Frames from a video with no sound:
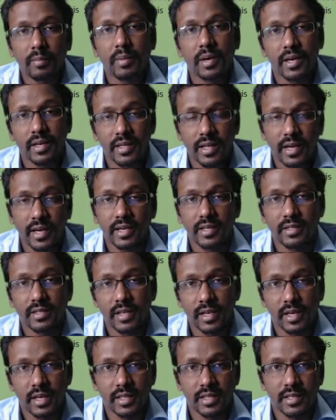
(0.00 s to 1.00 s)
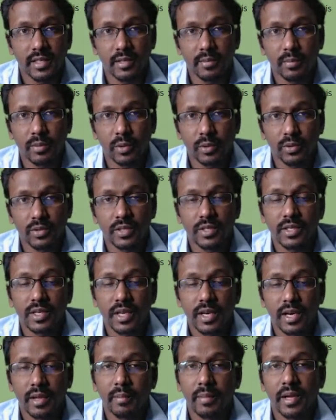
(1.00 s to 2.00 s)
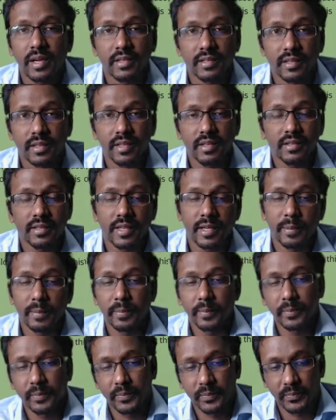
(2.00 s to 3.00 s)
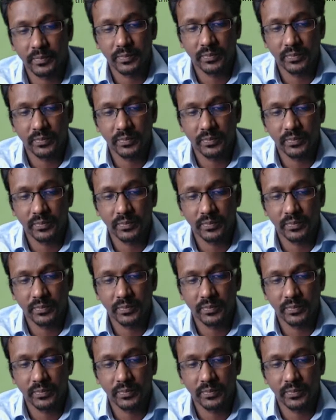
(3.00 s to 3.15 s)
but the installation procedure remains the same.